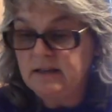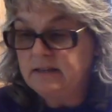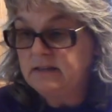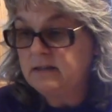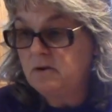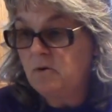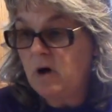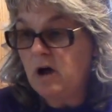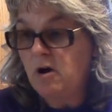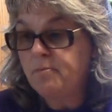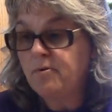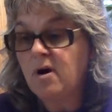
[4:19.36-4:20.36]
So
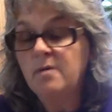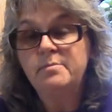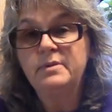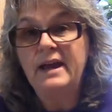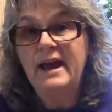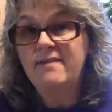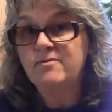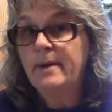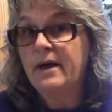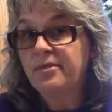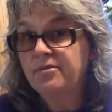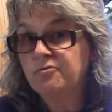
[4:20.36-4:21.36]
I'll probably have
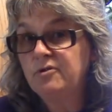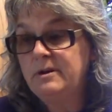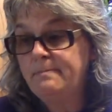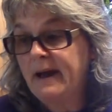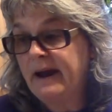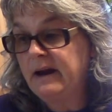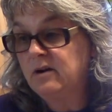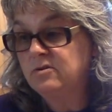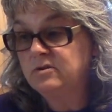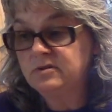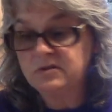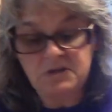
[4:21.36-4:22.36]
about 3
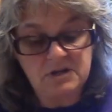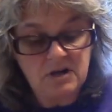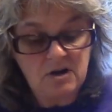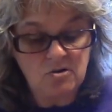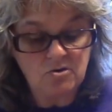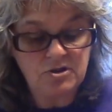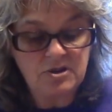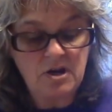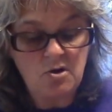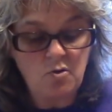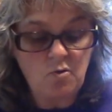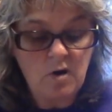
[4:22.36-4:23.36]
pounds or
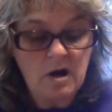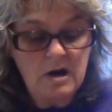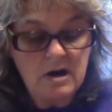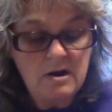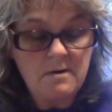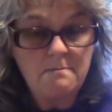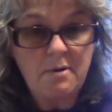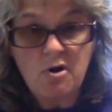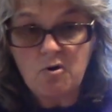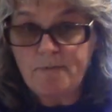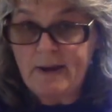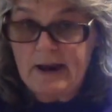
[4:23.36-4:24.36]
so
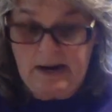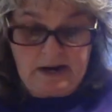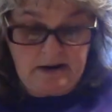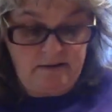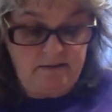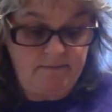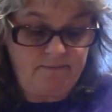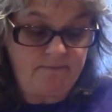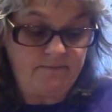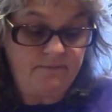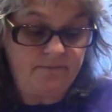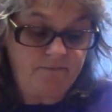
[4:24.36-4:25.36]
per pan
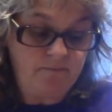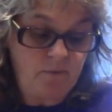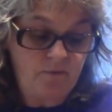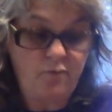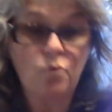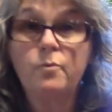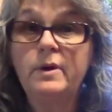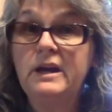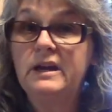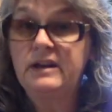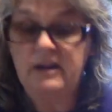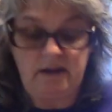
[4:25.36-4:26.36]
before we
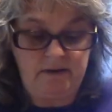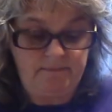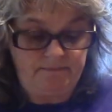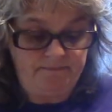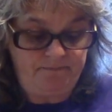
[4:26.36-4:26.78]
get done.